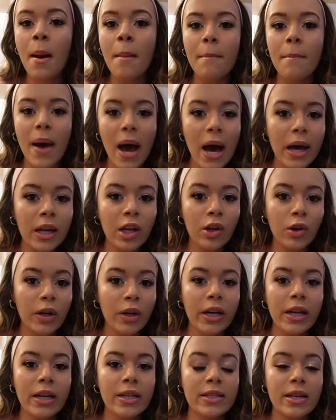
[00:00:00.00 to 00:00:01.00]
bad
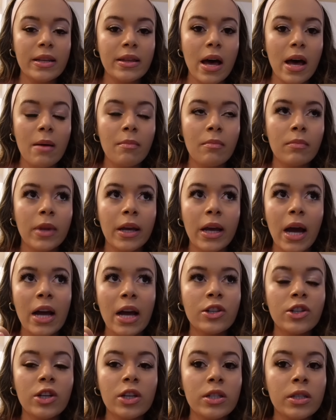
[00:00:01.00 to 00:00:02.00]
ingredients in them. Like
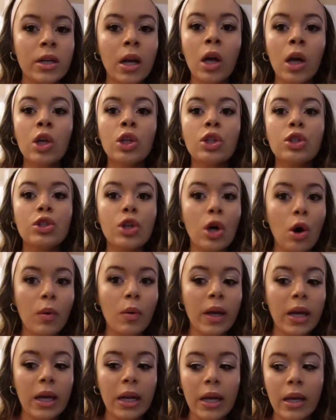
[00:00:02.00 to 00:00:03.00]
I just
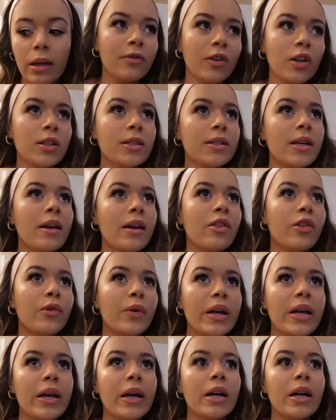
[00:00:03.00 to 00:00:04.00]
don't get it. First like
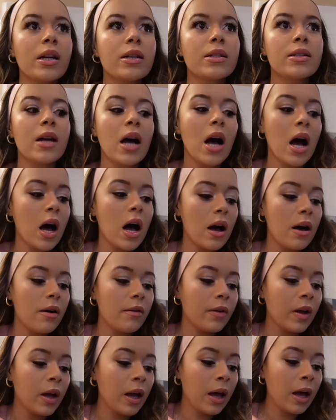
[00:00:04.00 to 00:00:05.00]
three years
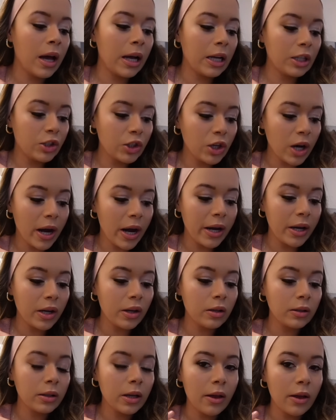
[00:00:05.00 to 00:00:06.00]
of a child
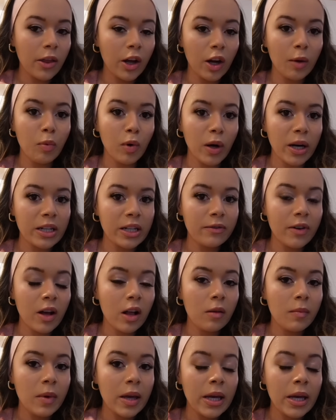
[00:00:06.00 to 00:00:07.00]
child, their brain
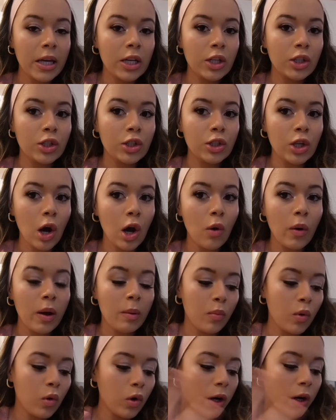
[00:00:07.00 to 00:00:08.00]
development is so
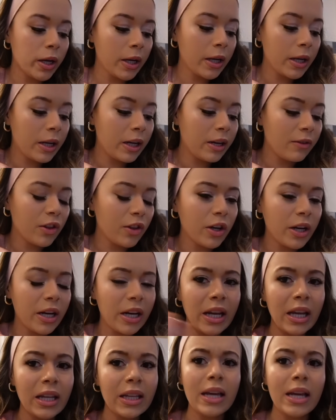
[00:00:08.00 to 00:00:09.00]
important. And if they're
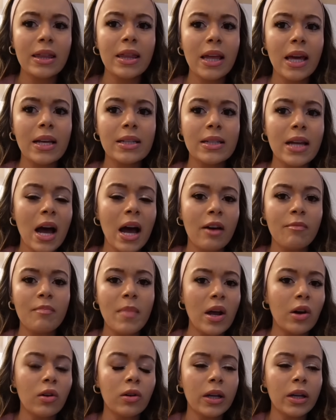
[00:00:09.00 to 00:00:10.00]
eating like things that have
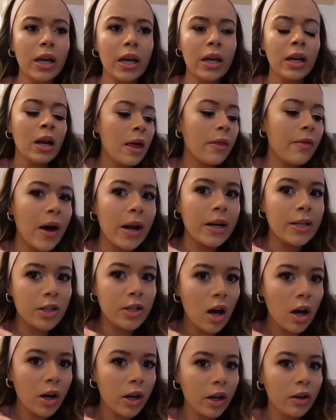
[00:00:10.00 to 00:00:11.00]
metal in it, that is
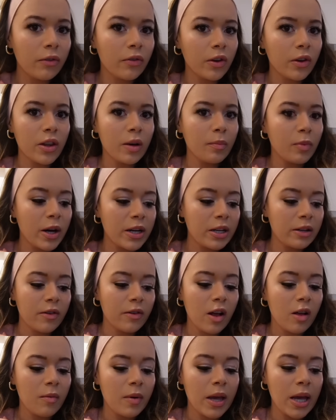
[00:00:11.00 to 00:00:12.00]
not good for their brain
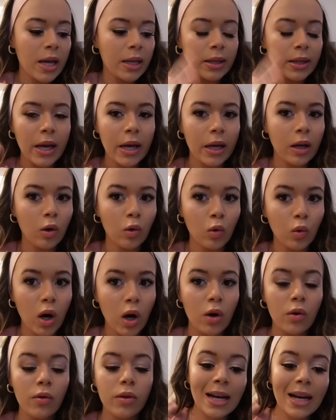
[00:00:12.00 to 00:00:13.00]
development and like
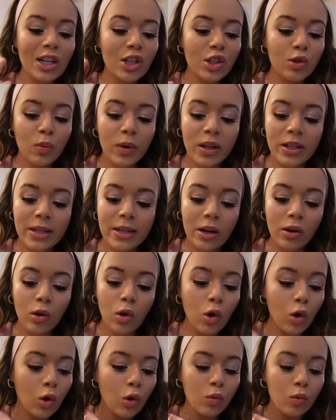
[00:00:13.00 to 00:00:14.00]
growth. I just went down a
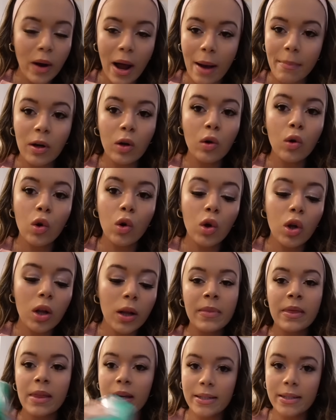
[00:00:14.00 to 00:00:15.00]
whole rabbit
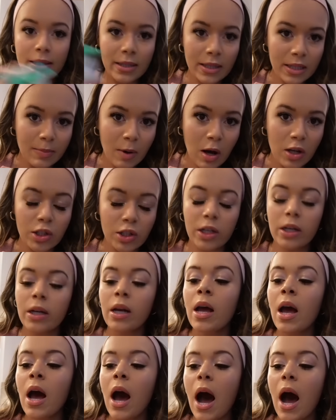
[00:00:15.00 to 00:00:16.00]
hole. This isn't sponsored.
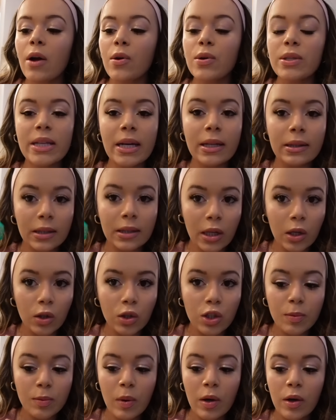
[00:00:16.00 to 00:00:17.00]
I always get
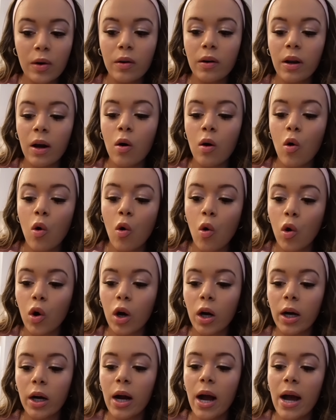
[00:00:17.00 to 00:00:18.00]
Little Spoon
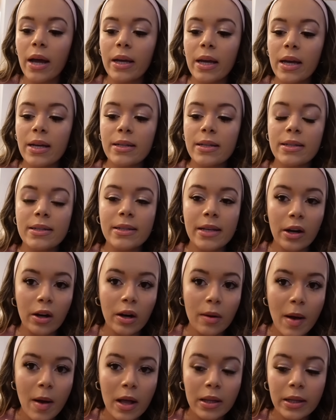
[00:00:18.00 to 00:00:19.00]
or I get
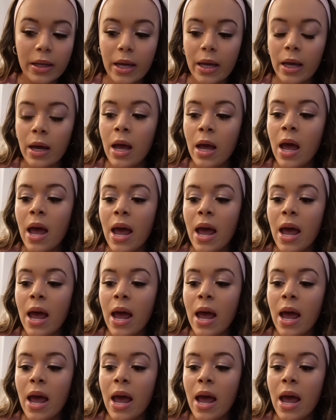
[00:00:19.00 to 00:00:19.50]
Cerebelly.